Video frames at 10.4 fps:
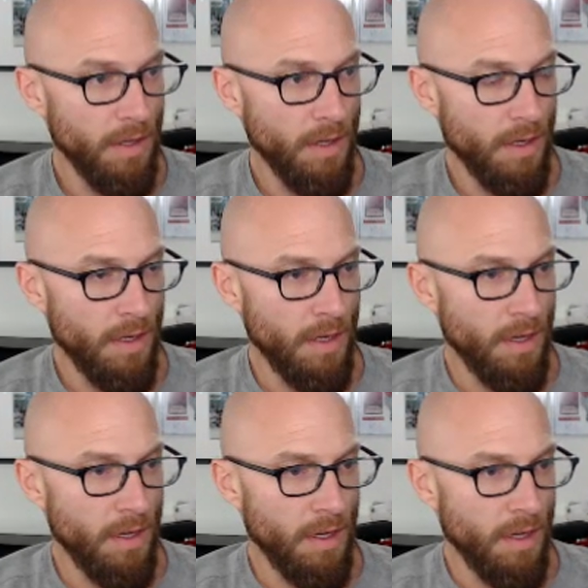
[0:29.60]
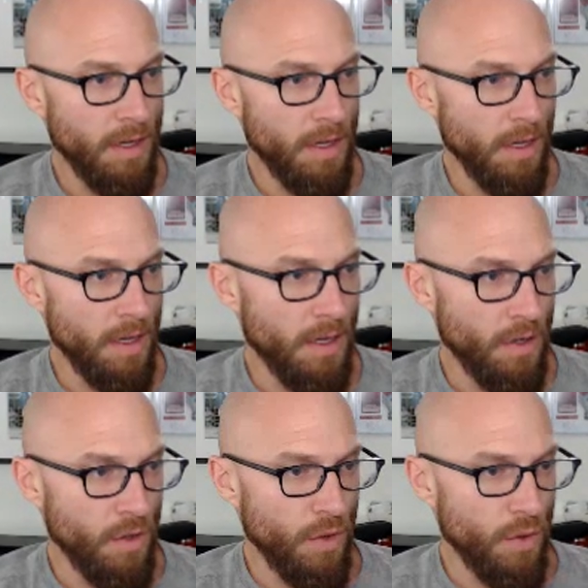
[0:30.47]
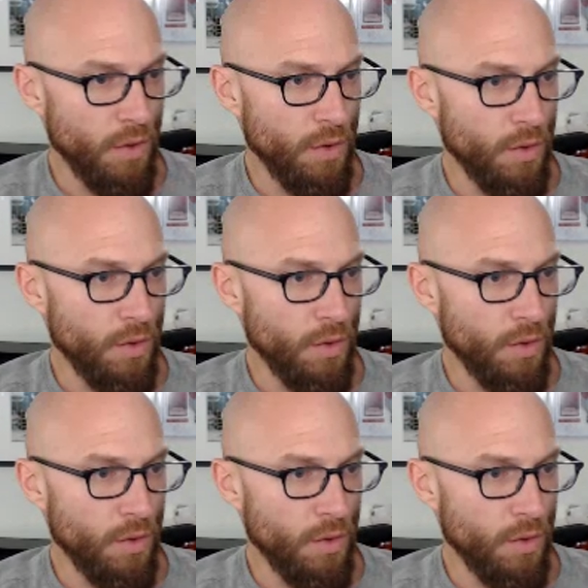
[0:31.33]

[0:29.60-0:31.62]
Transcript: (silence)